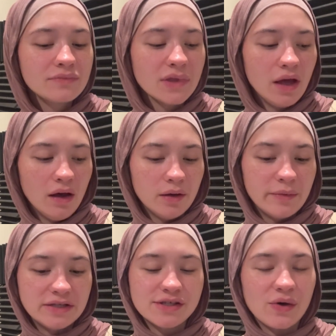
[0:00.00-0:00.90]

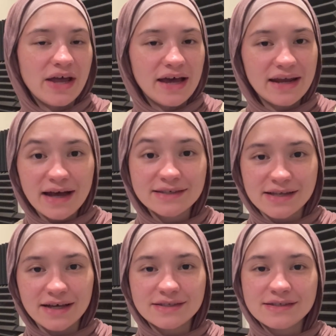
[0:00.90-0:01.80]
And so I had
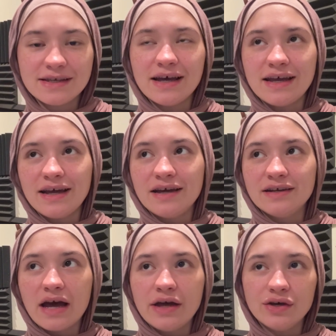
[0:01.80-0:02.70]
access, and
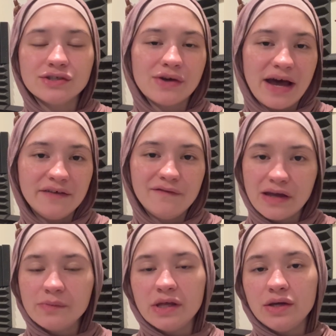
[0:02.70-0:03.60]
I also had
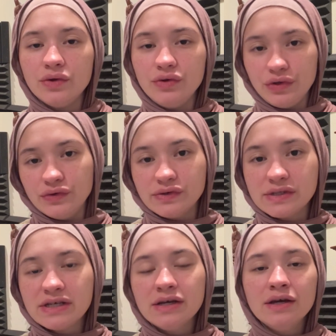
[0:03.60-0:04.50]
family who
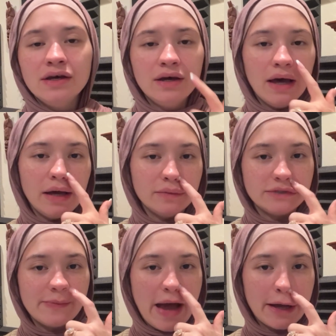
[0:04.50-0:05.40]
used
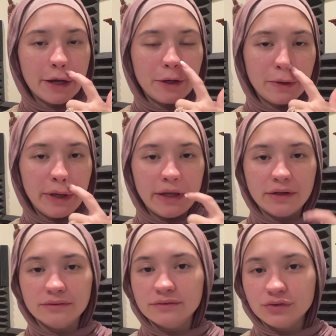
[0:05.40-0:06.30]
tobacco
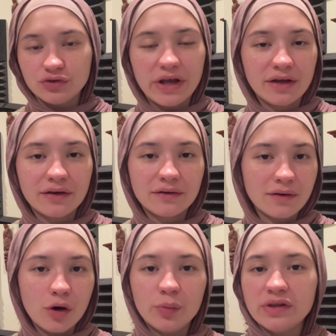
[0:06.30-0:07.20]
and drank
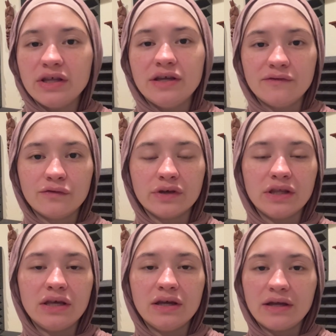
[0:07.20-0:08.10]
openly and freely.